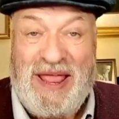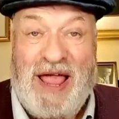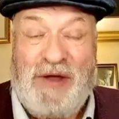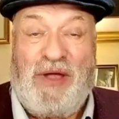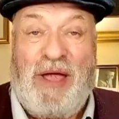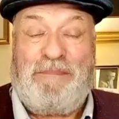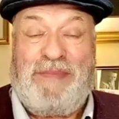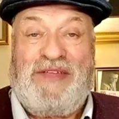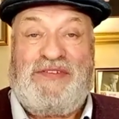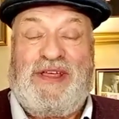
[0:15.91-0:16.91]
How
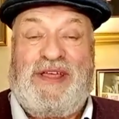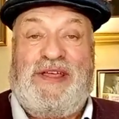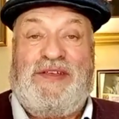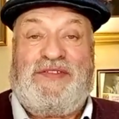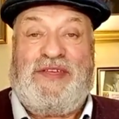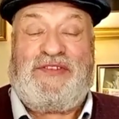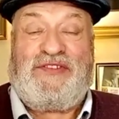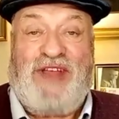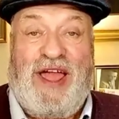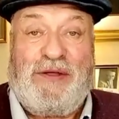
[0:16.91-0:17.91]
amazing is
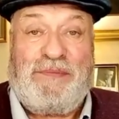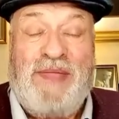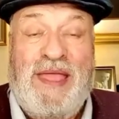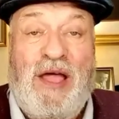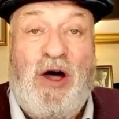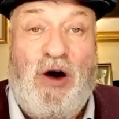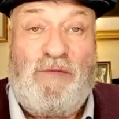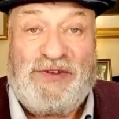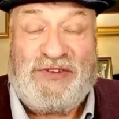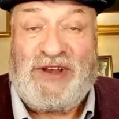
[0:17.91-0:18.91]
this? Now,
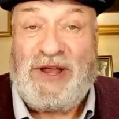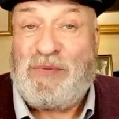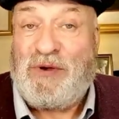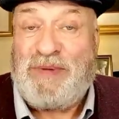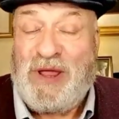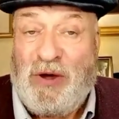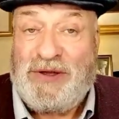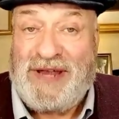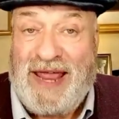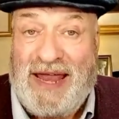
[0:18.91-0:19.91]
obviously, we'll be
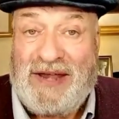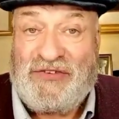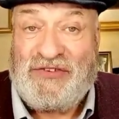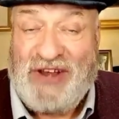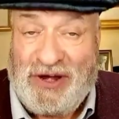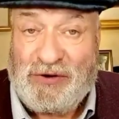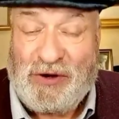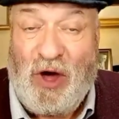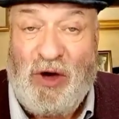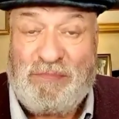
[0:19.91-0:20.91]
on at 10
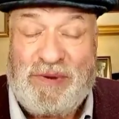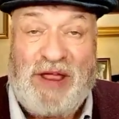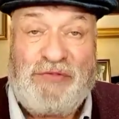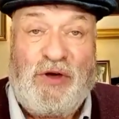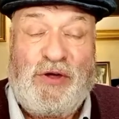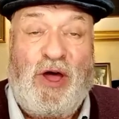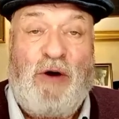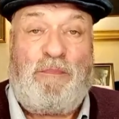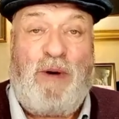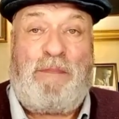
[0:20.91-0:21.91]
o'clock, but I thought
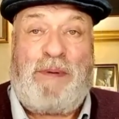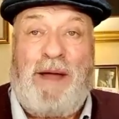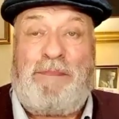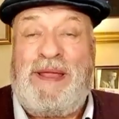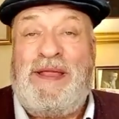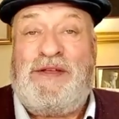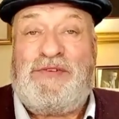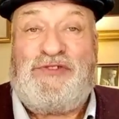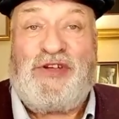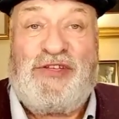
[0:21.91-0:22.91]
I'll pop up,
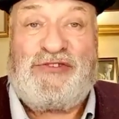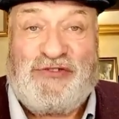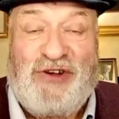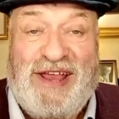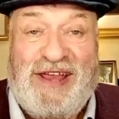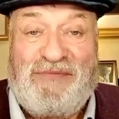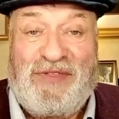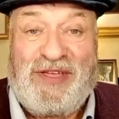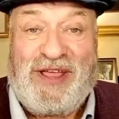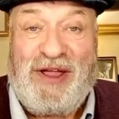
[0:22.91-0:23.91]
just try
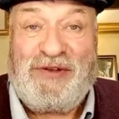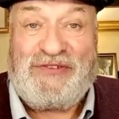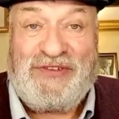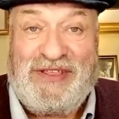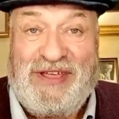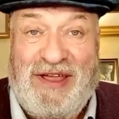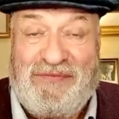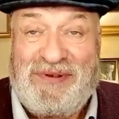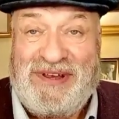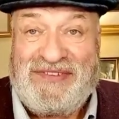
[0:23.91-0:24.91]
everything out, see that
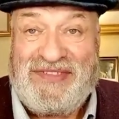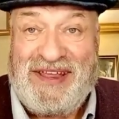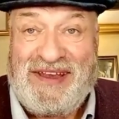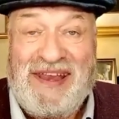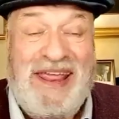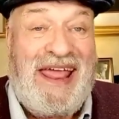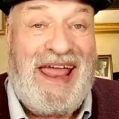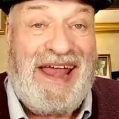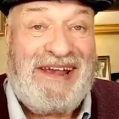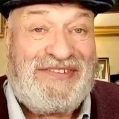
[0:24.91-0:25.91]
everybody's there,
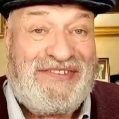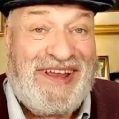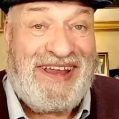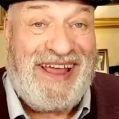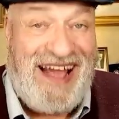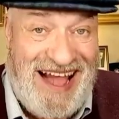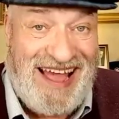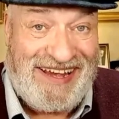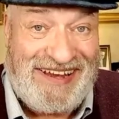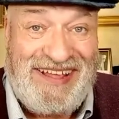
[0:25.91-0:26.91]
and say
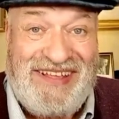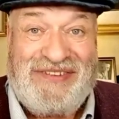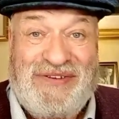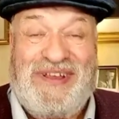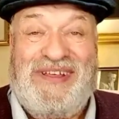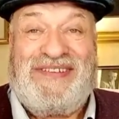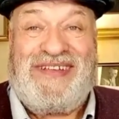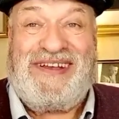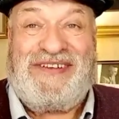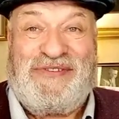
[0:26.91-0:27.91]
hi. So here's
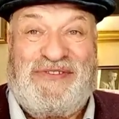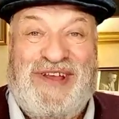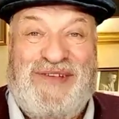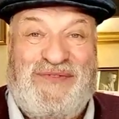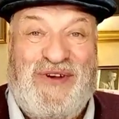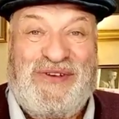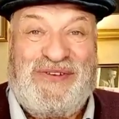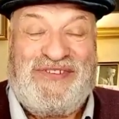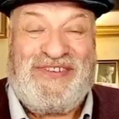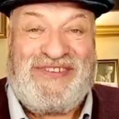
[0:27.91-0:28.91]
a little treat for
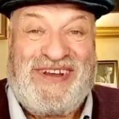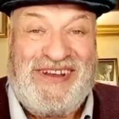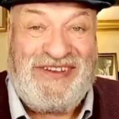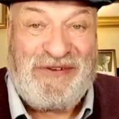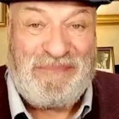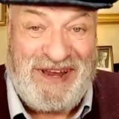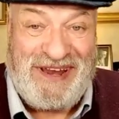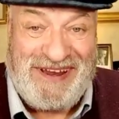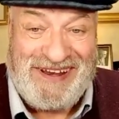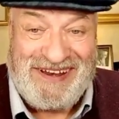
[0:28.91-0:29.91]
you just a little bit
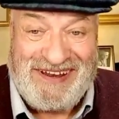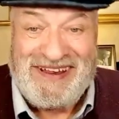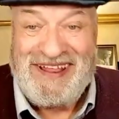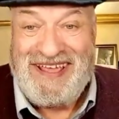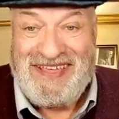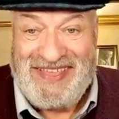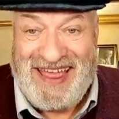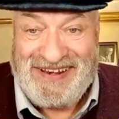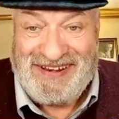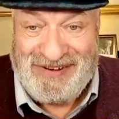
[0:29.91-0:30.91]
earlier
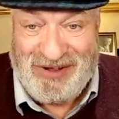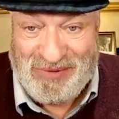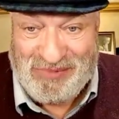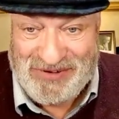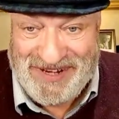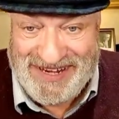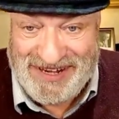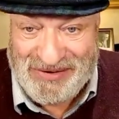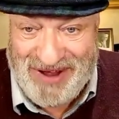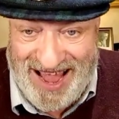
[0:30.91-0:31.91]
than normal.
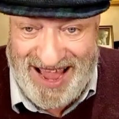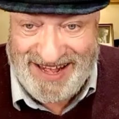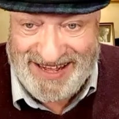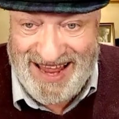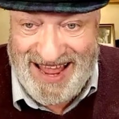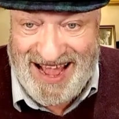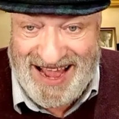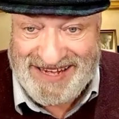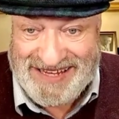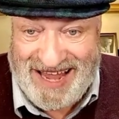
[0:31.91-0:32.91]
Dinky-doo, hi.
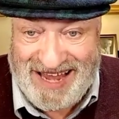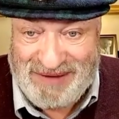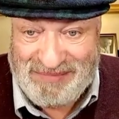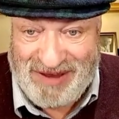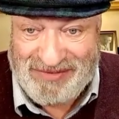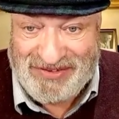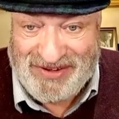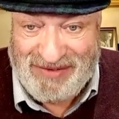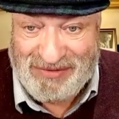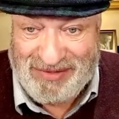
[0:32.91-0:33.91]
Hi, Callum. Lovely to
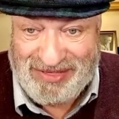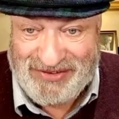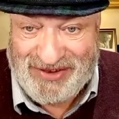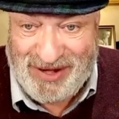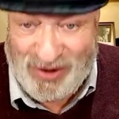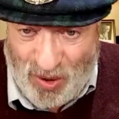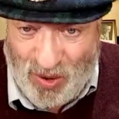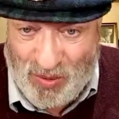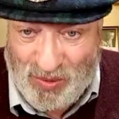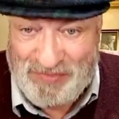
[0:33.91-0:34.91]
have you with us.
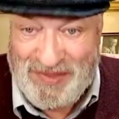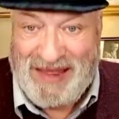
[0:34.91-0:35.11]
Hello.